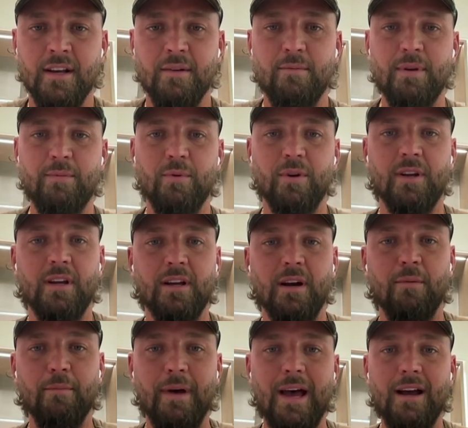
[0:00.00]
people can
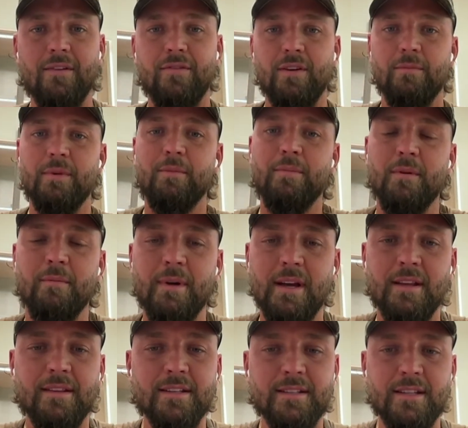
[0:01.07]
come back from it, but
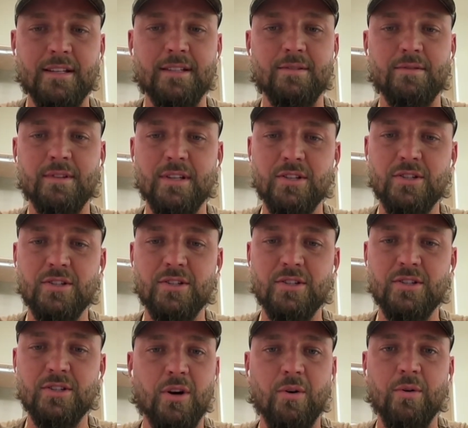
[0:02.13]
man, this just
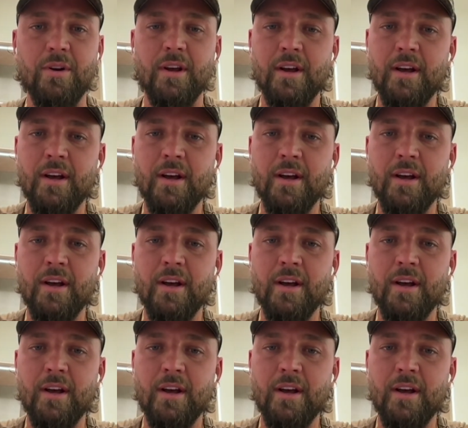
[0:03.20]
showed